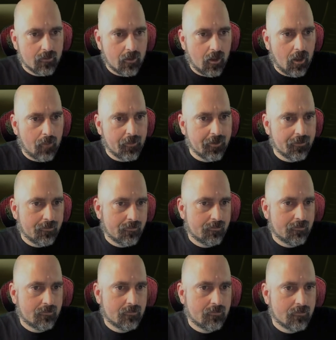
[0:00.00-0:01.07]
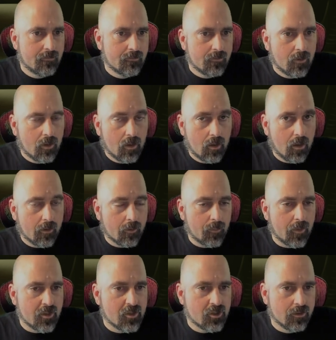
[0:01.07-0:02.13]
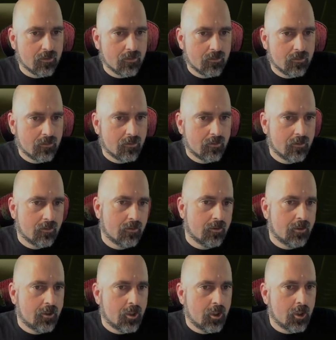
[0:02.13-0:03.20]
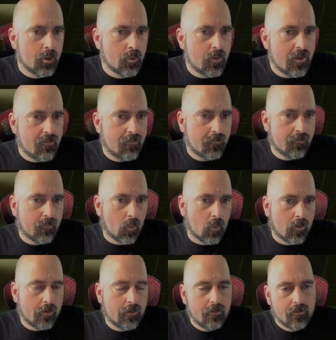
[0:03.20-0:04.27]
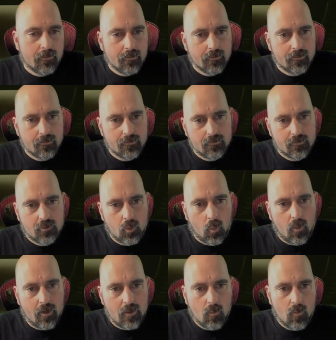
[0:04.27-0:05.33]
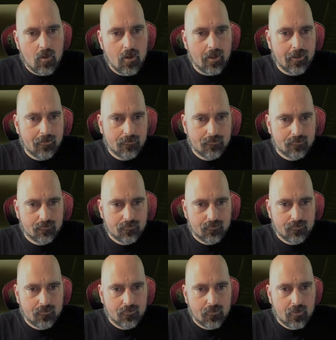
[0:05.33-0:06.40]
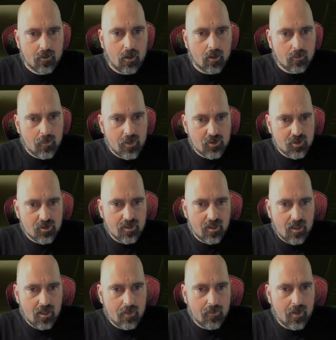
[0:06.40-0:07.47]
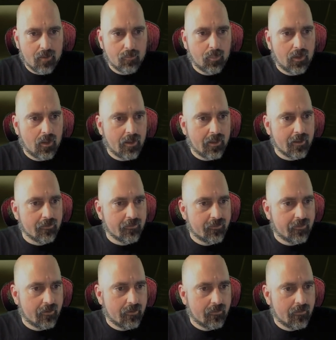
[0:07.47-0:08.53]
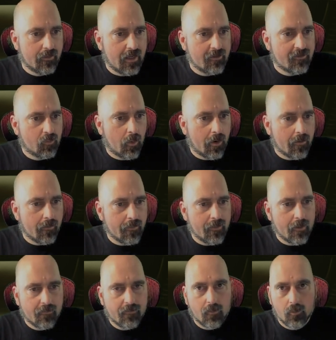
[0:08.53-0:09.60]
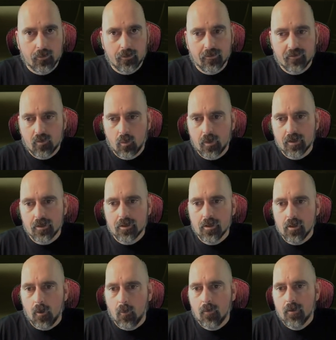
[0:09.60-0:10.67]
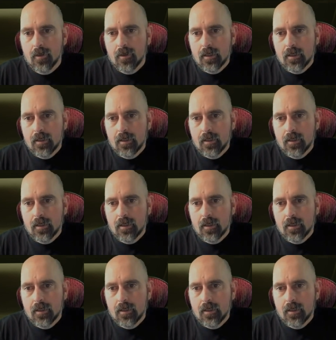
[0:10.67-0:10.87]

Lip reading: Common, Automation, UE421, Automation Game, and Plugins. That is where the folder is going to go.